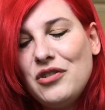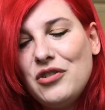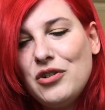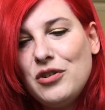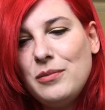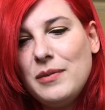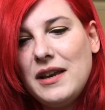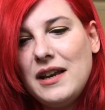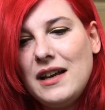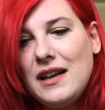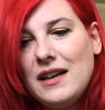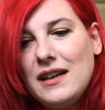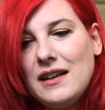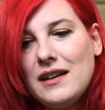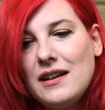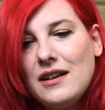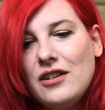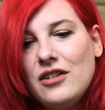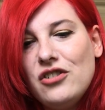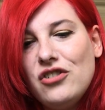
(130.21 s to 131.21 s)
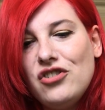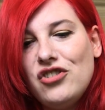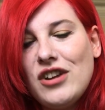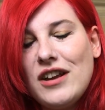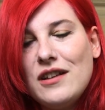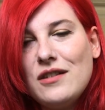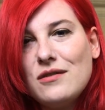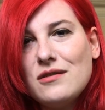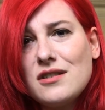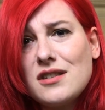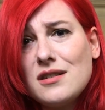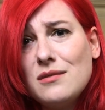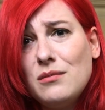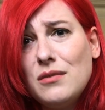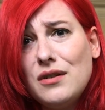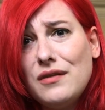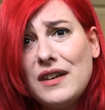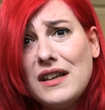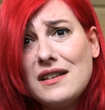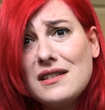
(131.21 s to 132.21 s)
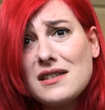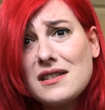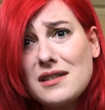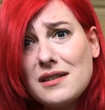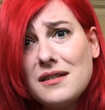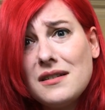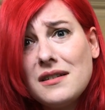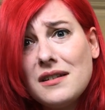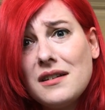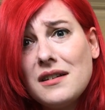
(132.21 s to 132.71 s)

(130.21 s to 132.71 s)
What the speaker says: too many Jane Austen movies